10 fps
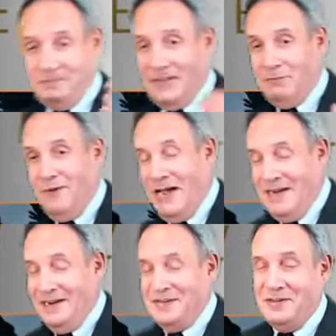
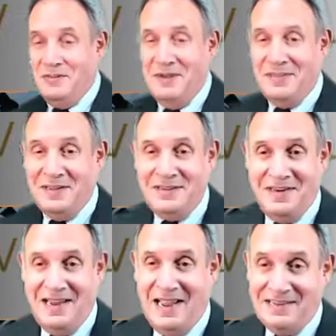Ryan is still with us.
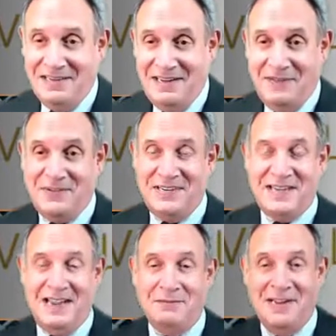He hasn't left us.
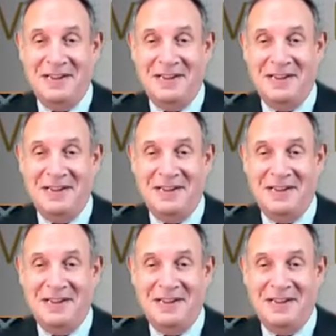Hi, Ryan.